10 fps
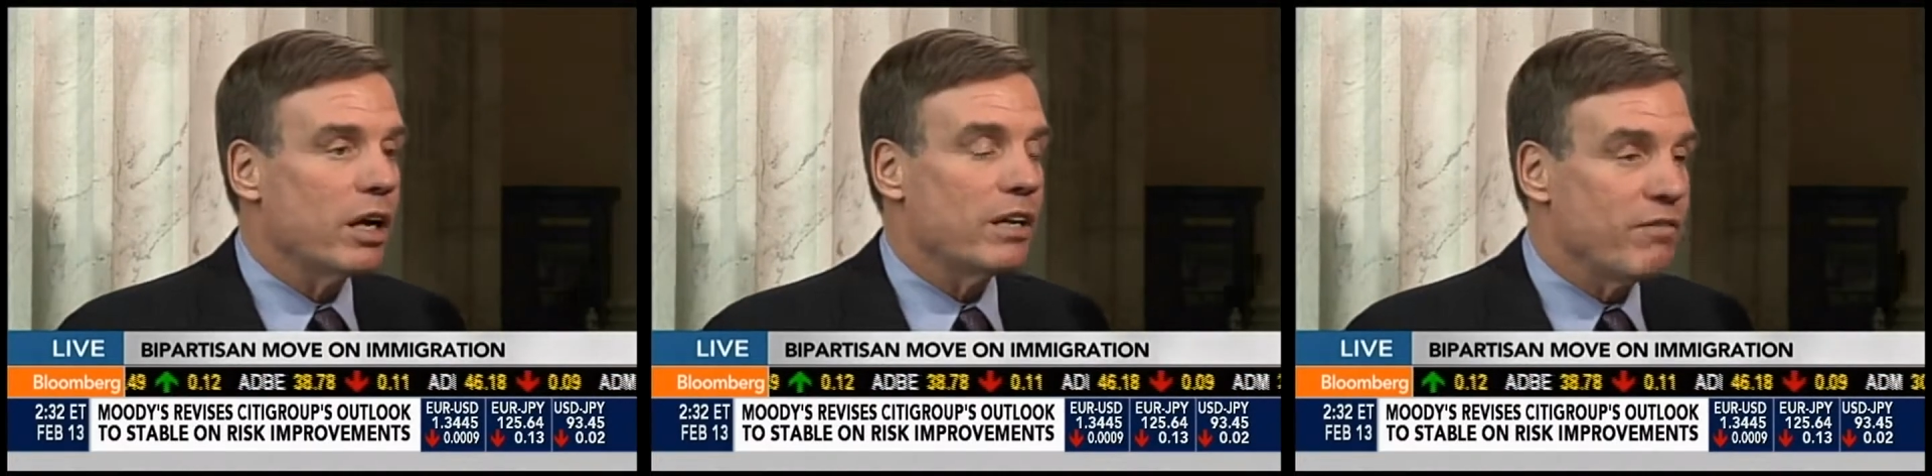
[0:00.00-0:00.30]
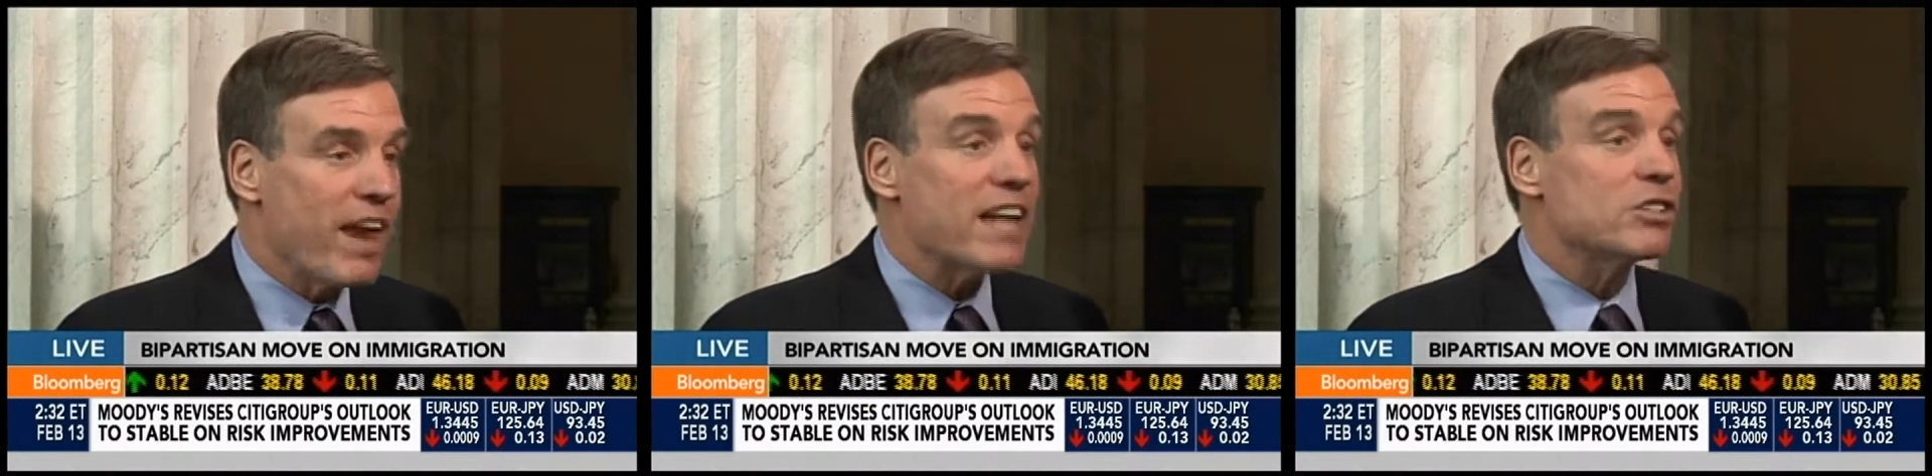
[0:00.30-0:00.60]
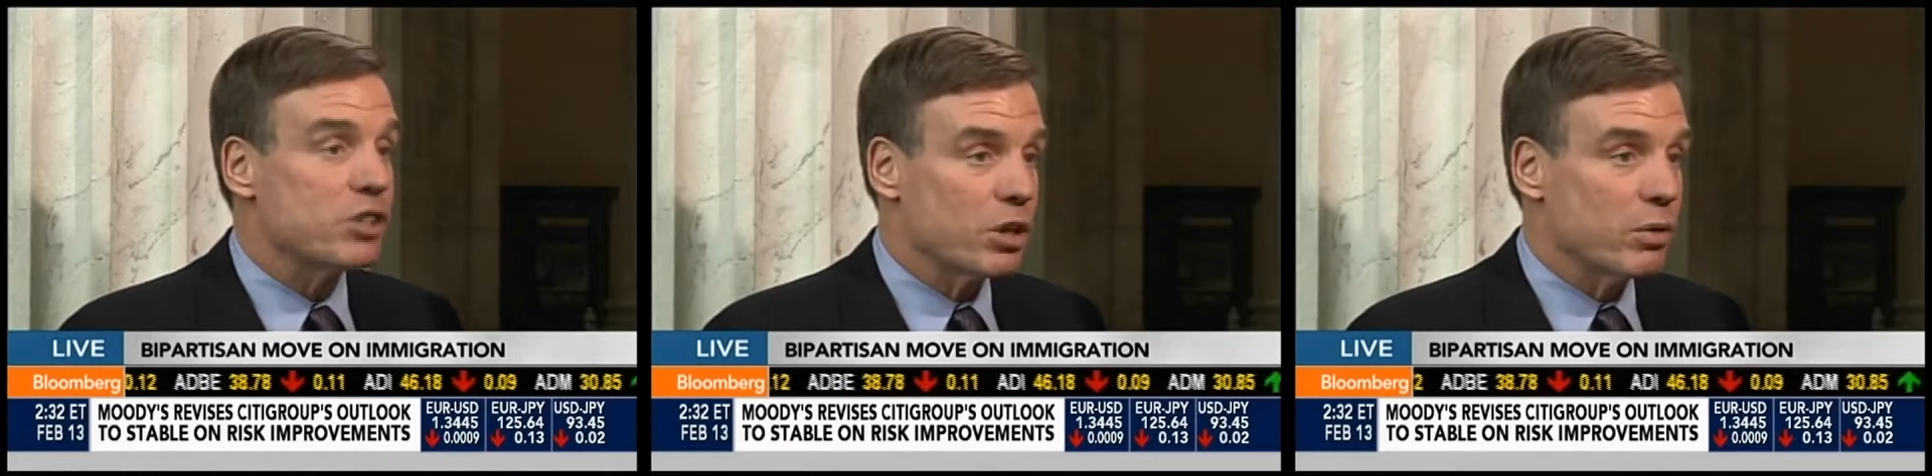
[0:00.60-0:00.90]

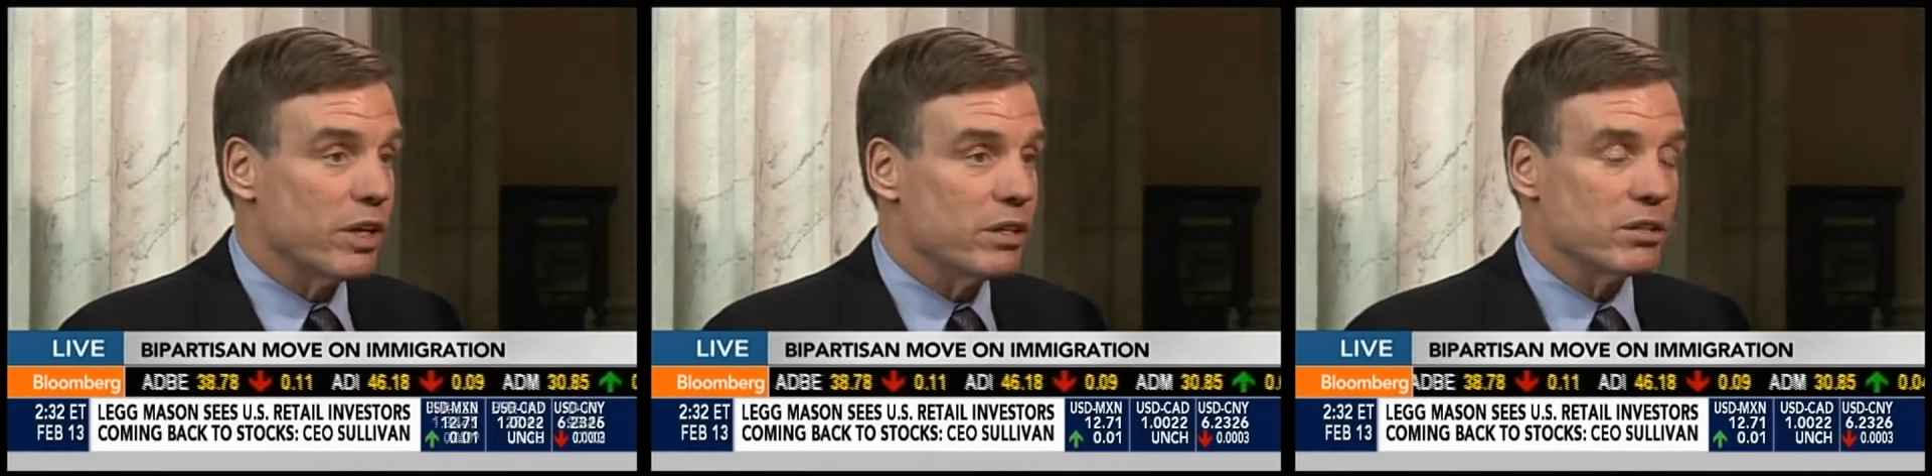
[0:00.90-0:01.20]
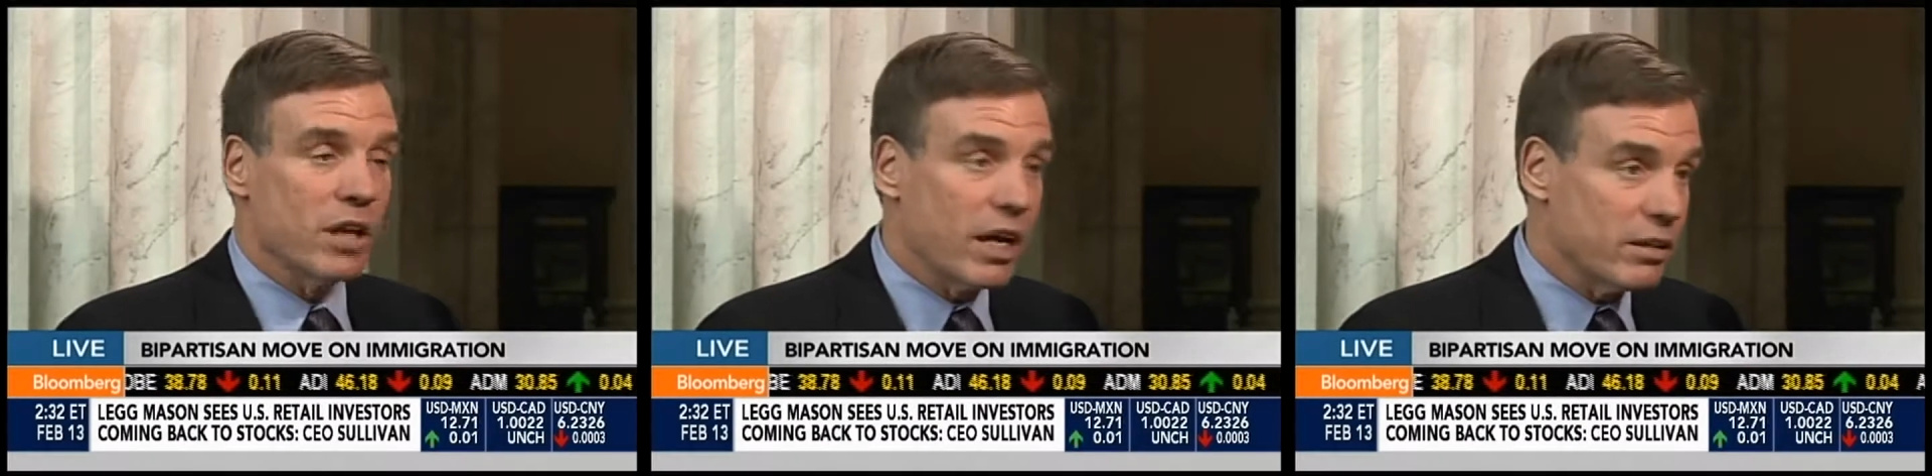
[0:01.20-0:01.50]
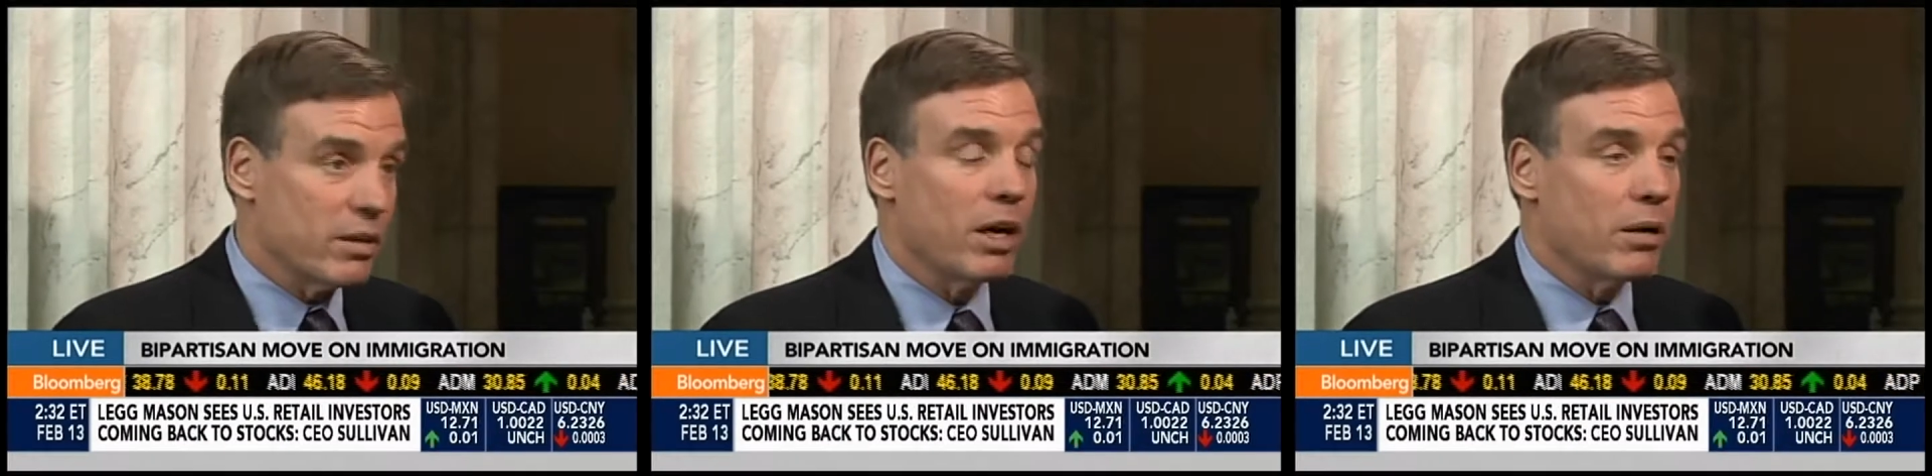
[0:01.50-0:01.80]
advanced degrees,
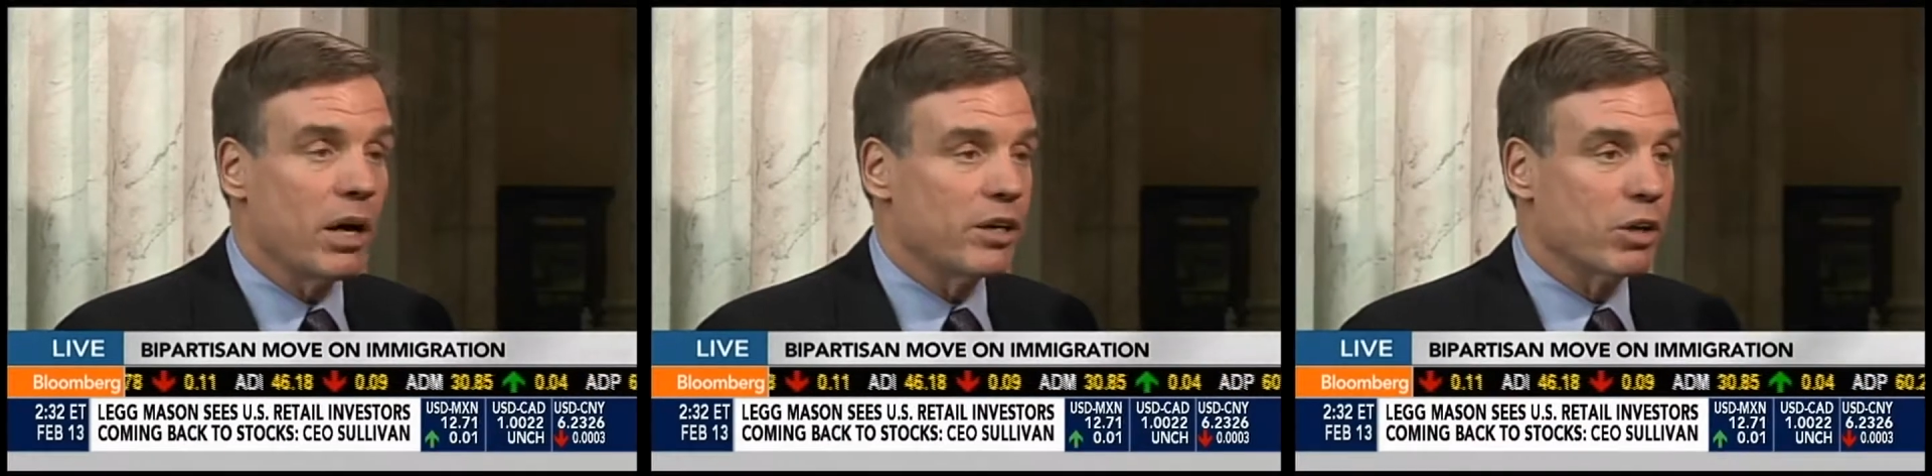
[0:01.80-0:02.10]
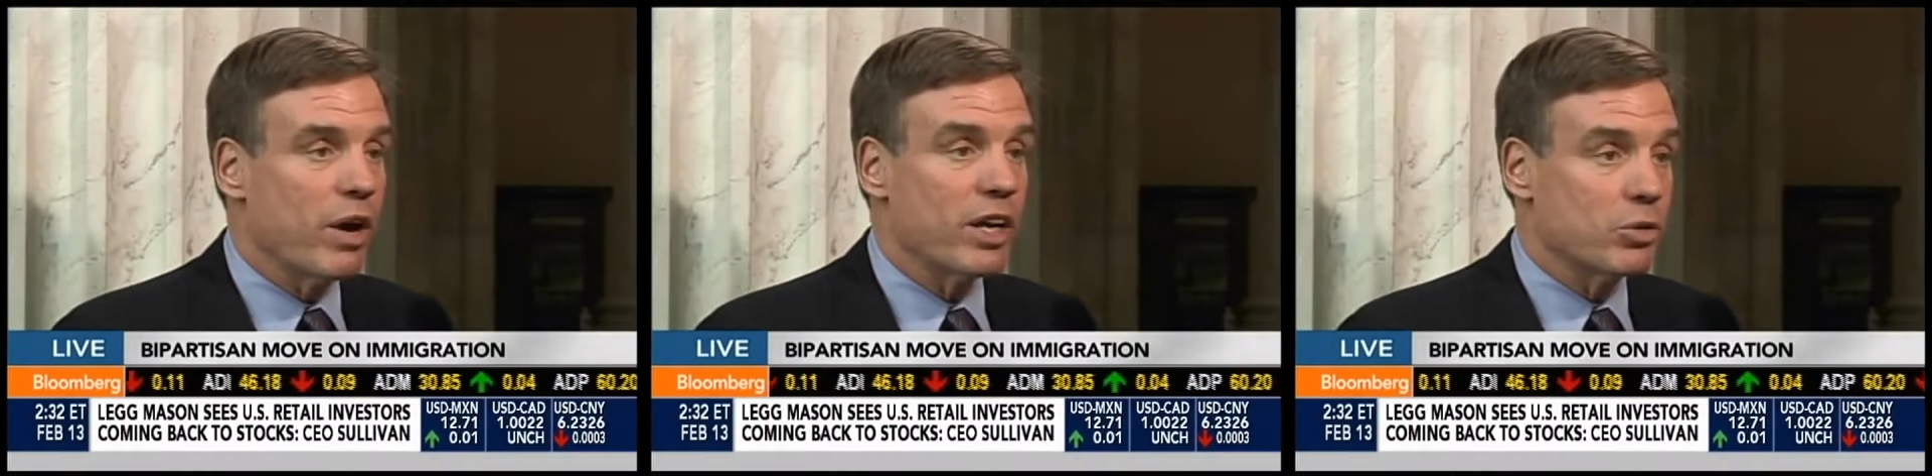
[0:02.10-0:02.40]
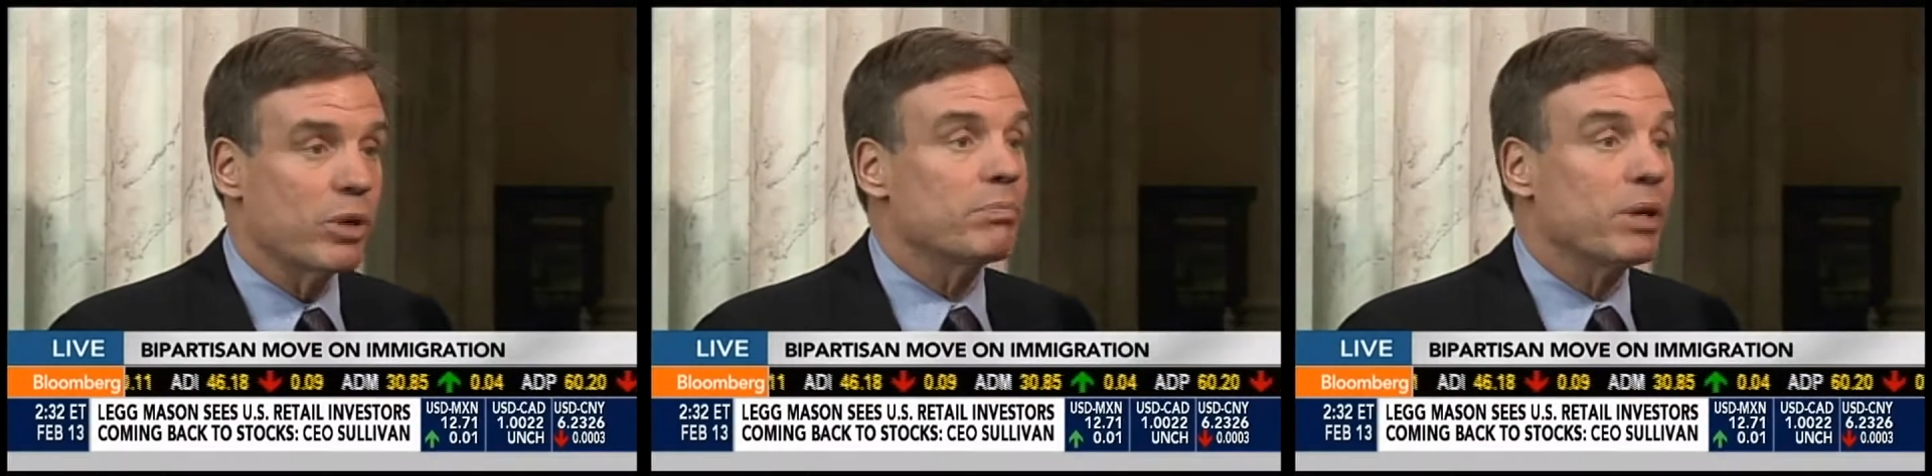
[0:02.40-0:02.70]
not
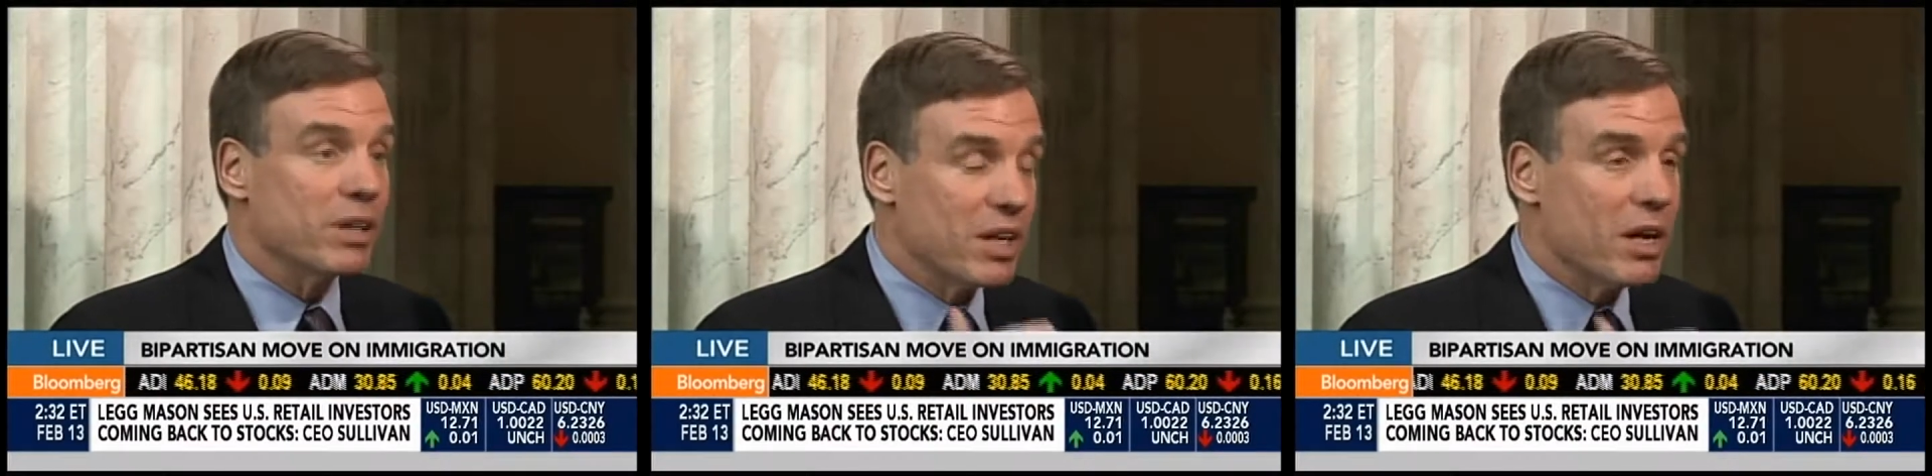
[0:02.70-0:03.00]
undergraduate, but